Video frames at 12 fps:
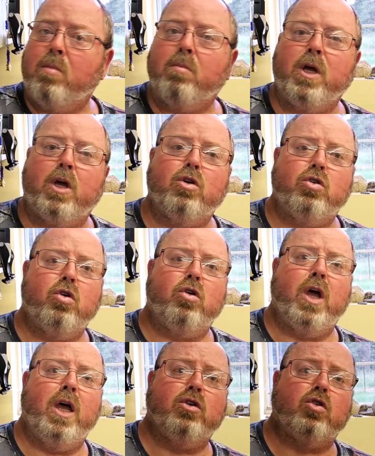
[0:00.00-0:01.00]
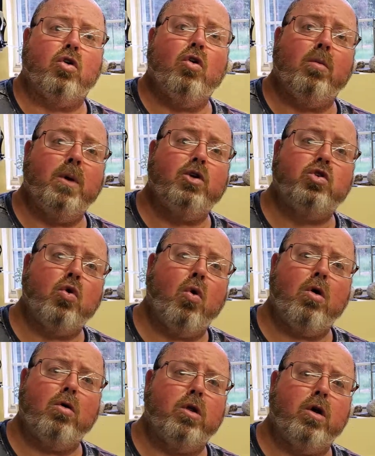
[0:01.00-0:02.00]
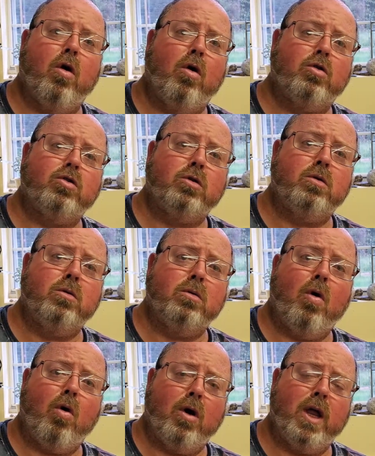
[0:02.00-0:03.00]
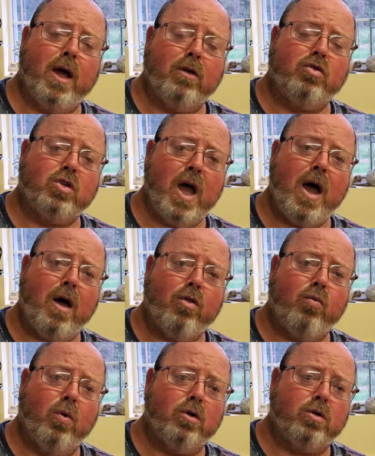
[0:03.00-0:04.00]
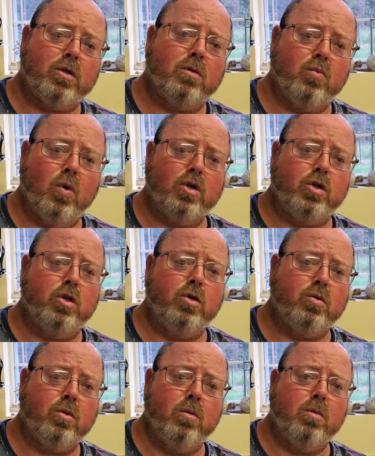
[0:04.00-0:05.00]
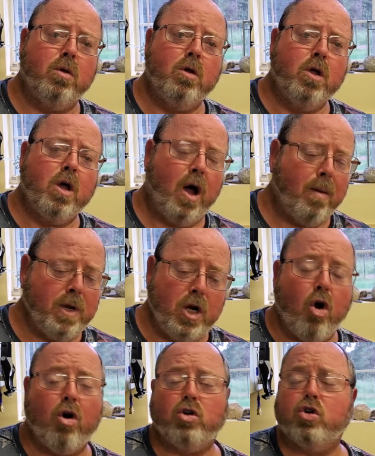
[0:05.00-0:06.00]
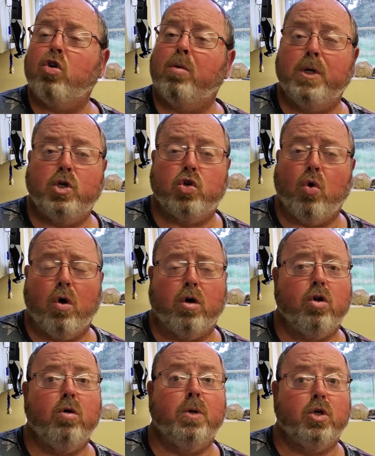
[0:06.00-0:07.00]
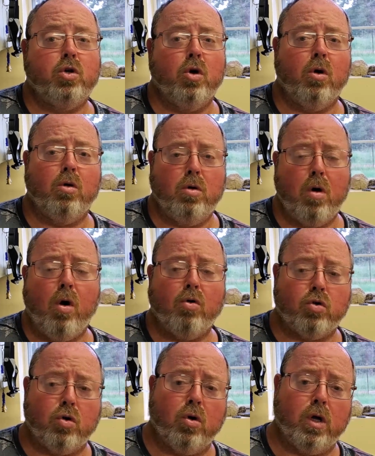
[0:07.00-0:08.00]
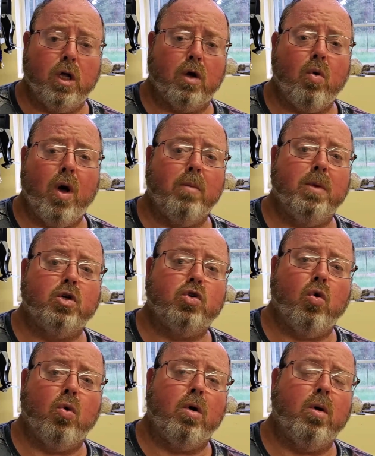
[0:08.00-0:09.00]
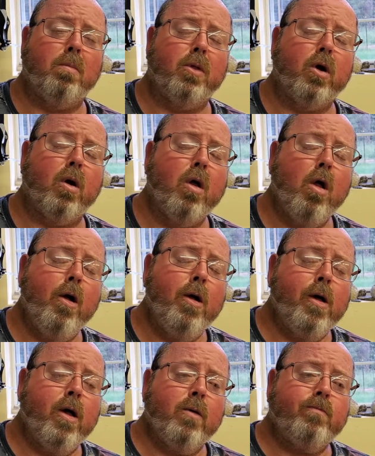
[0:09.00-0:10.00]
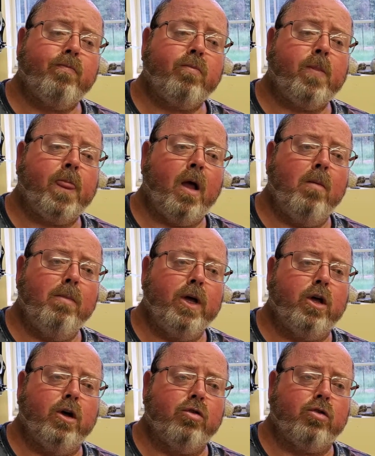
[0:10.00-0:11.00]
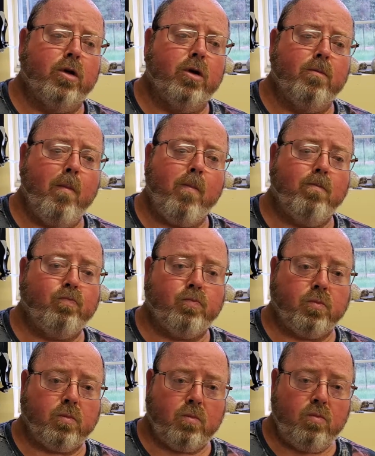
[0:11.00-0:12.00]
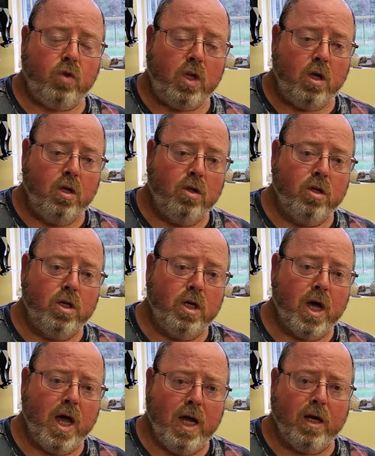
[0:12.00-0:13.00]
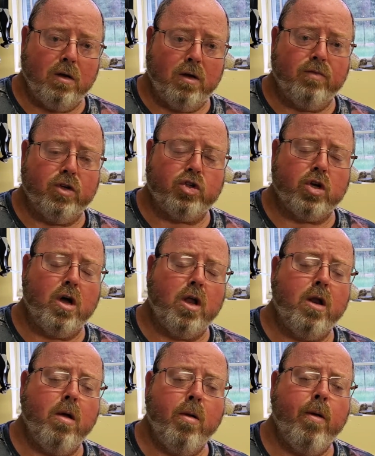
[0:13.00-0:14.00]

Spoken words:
because your days are going to be shorter than ours are down south. Once ours are going to be shorter too, but y'all's are going to get quite a bit shorter up there because the angle of the sun.